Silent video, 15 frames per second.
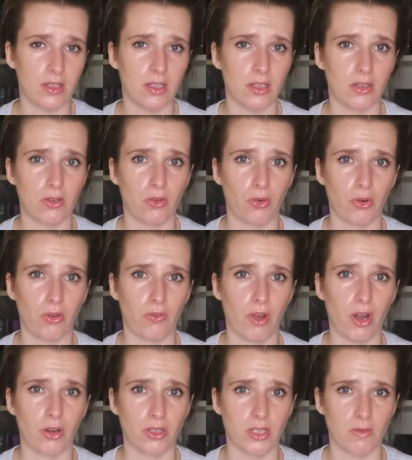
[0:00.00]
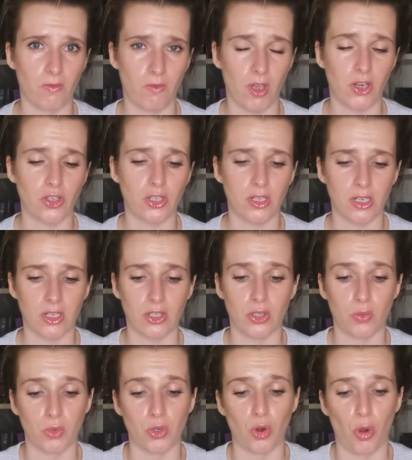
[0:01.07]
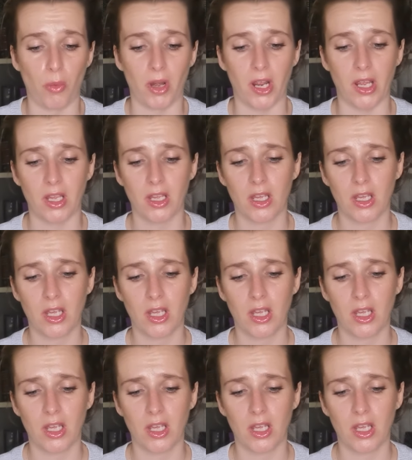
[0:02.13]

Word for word: the coronavirus infection, as you would normally